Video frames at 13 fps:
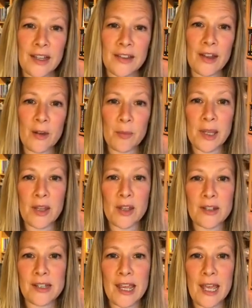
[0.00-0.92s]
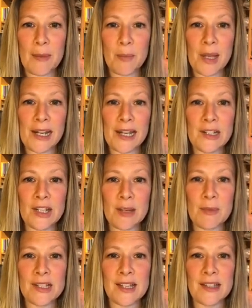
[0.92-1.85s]
That'll be good. Pit Lane
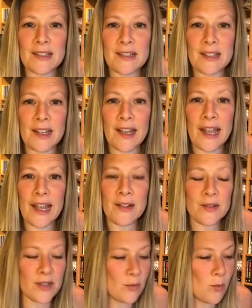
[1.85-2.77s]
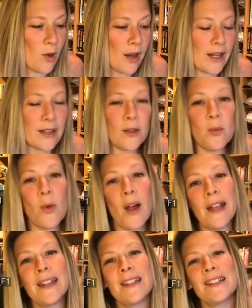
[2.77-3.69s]
Jamie says, how's the wine? The
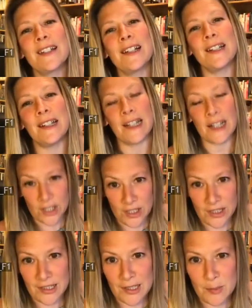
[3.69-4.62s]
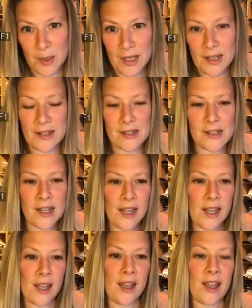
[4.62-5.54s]
wine is delicious, because
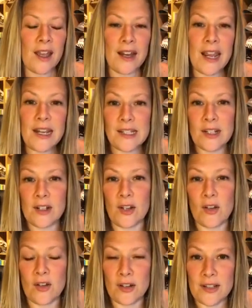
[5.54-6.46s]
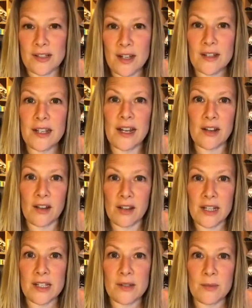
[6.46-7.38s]
at 8 o'clock on a Sunday
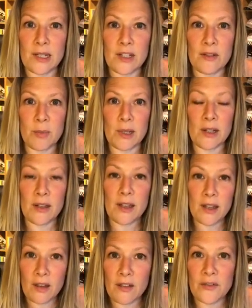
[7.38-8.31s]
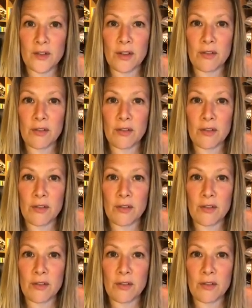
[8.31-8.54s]
night, when you've been looking after a